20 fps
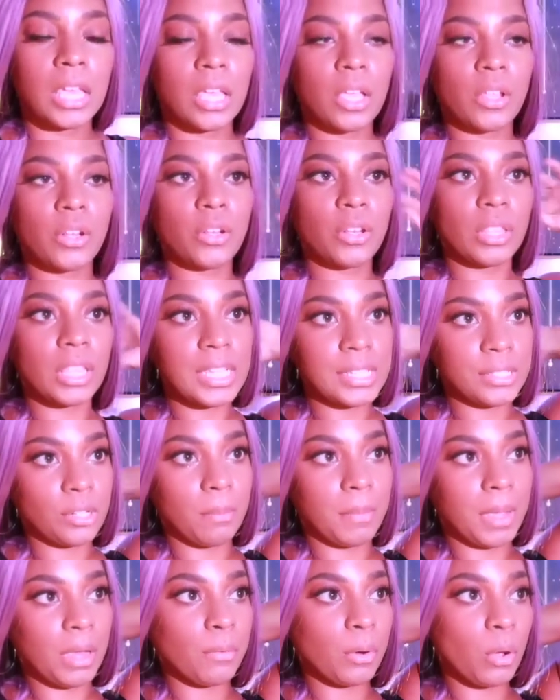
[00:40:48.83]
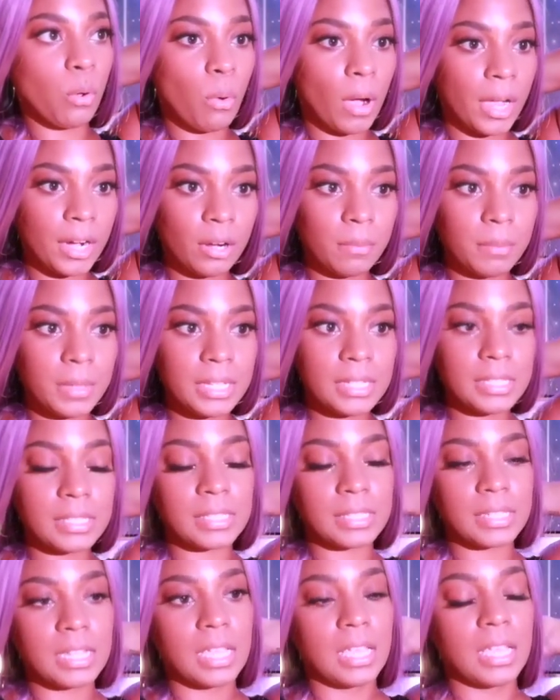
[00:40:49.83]
And these are my
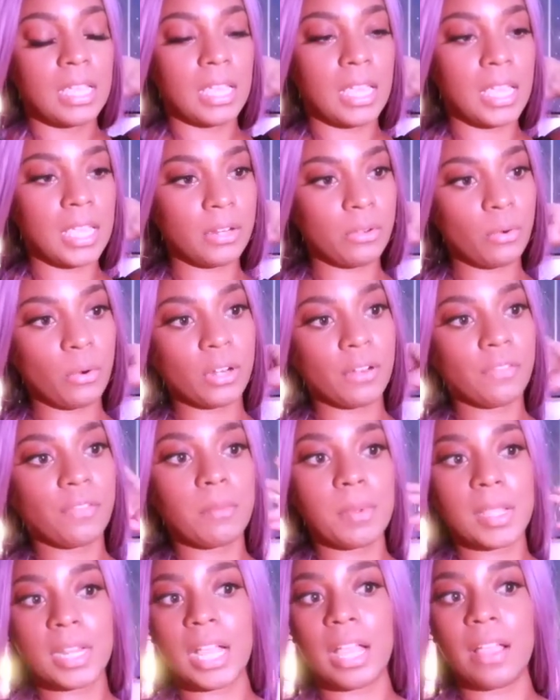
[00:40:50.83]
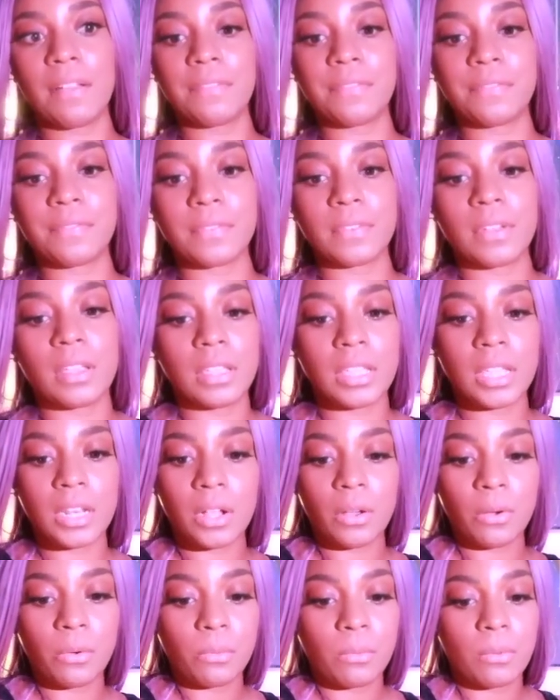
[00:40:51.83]
requirements in order for me to have, you
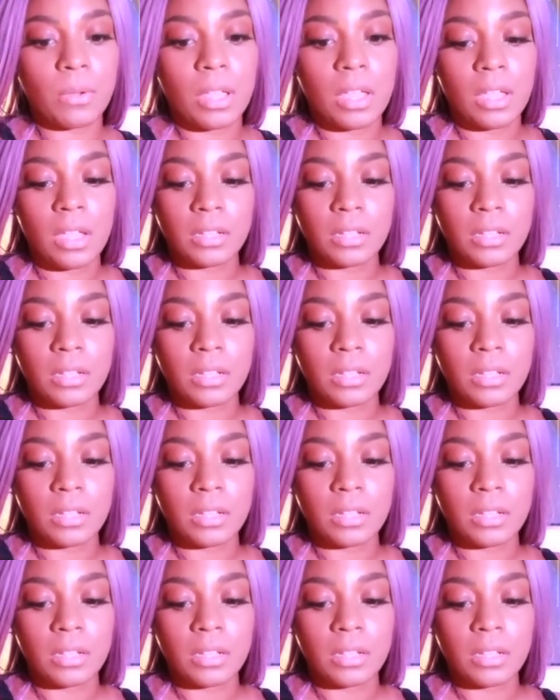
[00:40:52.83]
know,